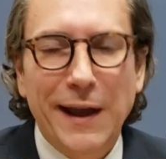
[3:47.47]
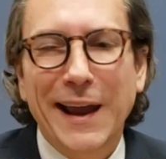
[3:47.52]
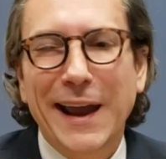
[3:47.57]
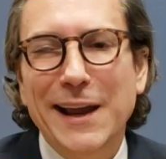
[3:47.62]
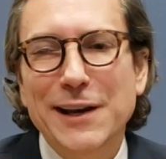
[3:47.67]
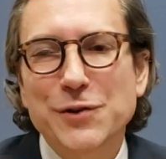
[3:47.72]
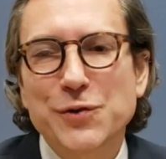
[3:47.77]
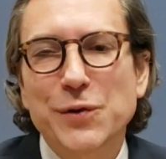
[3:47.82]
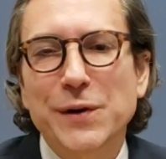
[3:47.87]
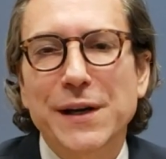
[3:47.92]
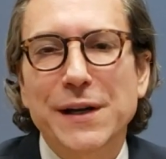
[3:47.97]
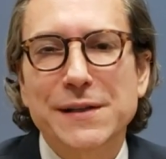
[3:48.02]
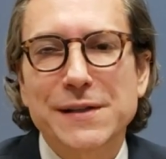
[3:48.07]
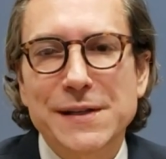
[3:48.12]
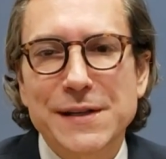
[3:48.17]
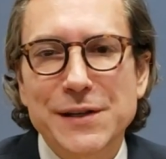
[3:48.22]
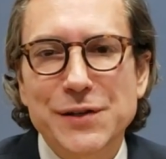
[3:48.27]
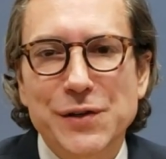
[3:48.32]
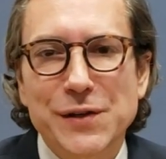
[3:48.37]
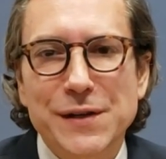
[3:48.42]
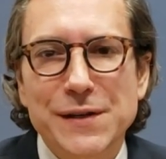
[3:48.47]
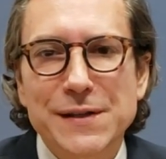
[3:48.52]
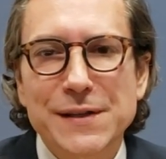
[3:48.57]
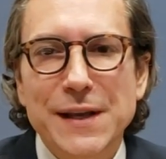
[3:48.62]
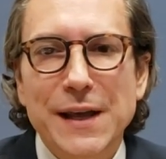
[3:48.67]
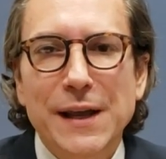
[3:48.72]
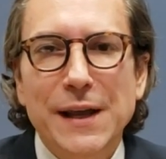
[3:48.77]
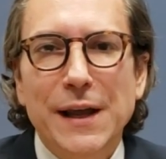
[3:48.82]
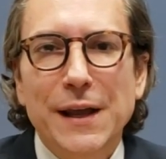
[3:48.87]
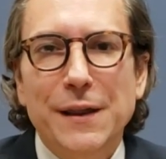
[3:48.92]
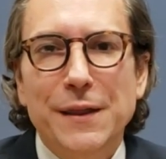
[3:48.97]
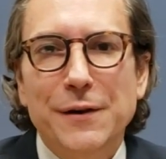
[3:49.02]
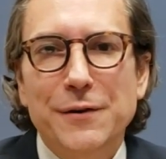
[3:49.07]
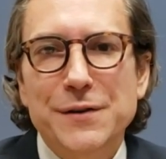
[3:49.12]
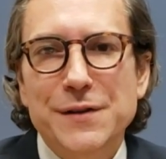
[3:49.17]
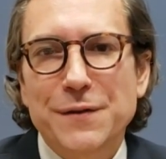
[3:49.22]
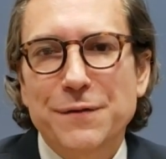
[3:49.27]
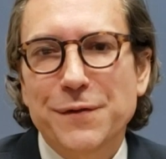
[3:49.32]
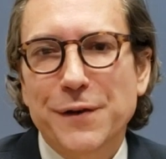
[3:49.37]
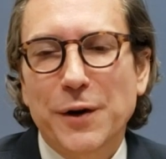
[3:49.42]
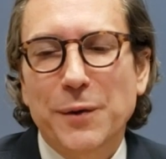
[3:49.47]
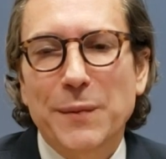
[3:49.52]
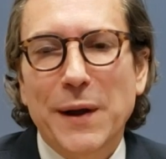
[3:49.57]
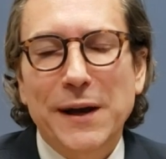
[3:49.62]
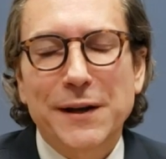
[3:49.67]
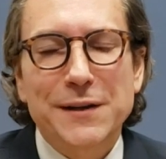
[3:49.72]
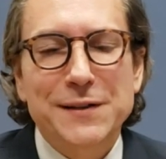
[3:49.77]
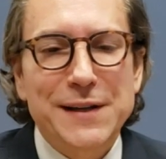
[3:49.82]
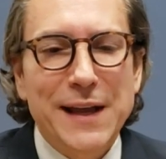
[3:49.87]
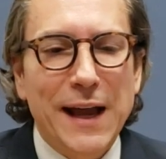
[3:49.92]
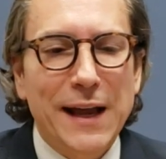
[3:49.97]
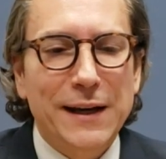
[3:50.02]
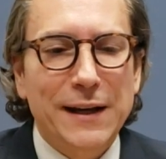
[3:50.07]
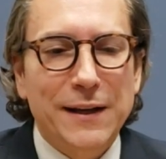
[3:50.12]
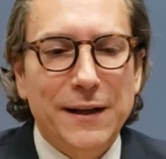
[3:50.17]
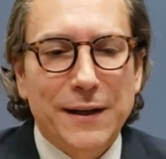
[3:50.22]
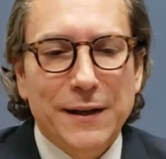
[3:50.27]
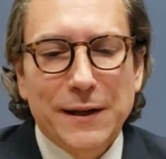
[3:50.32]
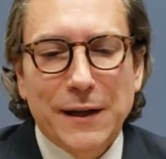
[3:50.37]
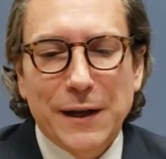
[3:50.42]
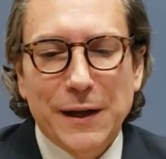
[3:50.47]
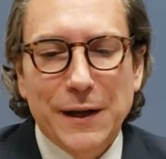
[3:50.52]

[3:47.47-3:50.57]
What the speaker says: entry incisions, there's a fair amount of data